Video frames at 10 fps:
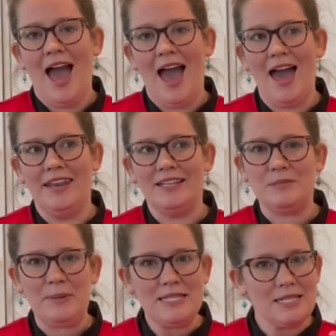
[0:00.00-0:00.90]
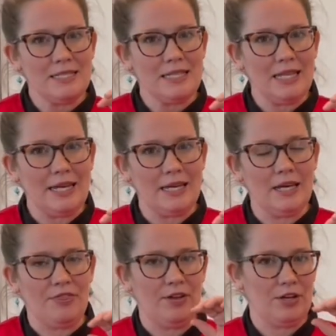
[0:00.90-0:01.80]
And it's basically like
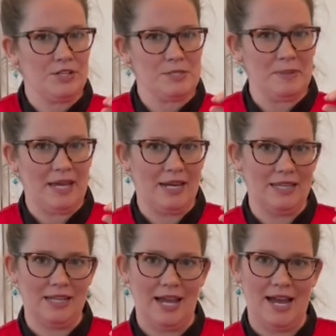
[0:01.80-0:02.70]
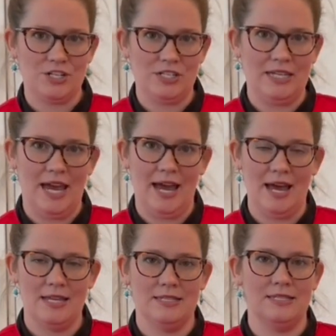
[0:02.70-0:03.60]
a thicker spaghetti that actually
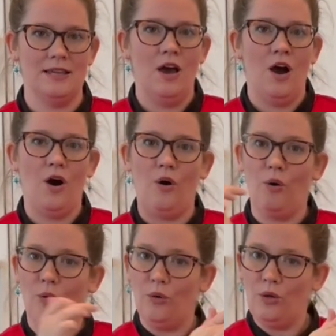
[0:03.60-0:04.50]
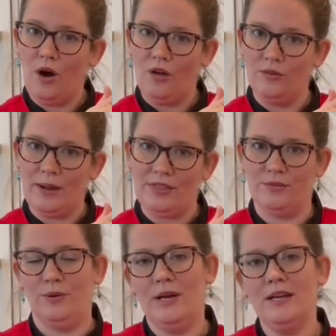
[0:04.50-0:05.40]
has a hole all the way
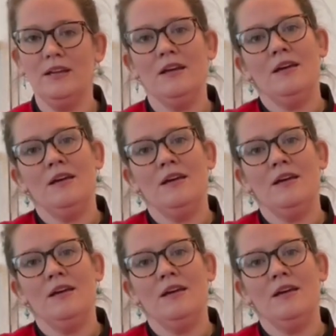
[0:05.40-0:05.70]
through it.